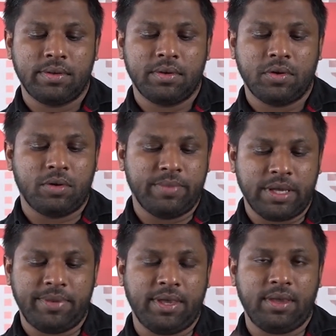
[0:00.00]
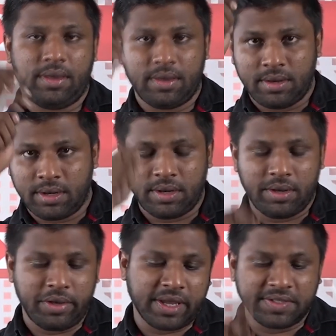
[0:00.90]
Or maybe
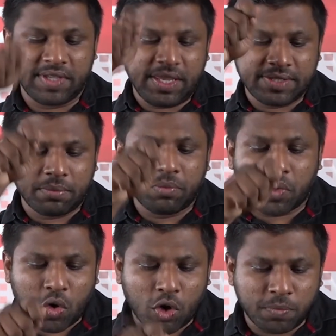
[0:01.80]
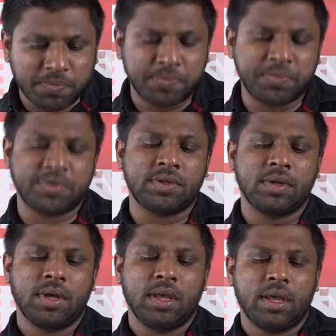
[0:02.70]
you can see some ropes
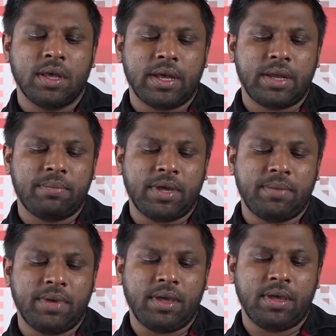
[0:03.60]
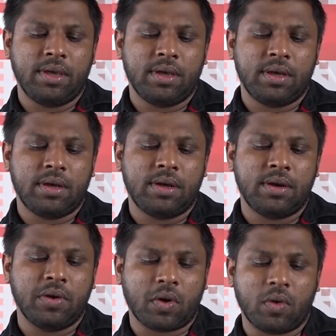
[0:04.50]
and maybe the
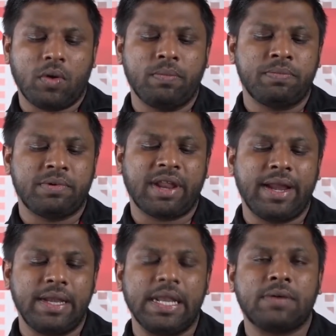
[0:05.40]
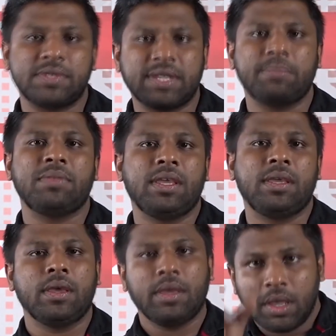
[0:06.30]
rope tied down something.
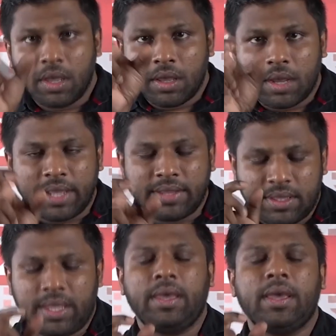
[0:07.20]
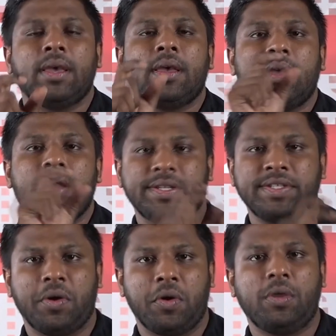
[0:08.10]
I think it's a
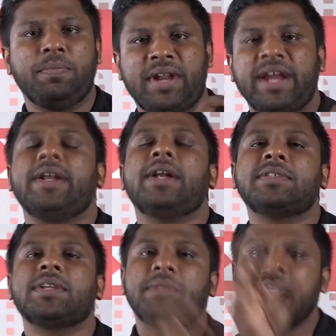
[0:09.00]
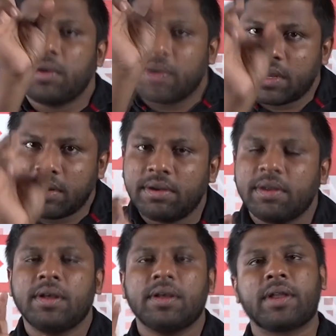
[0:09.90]
rope tied down something. You can
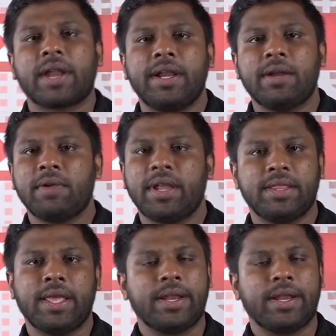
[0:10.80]
write down like that.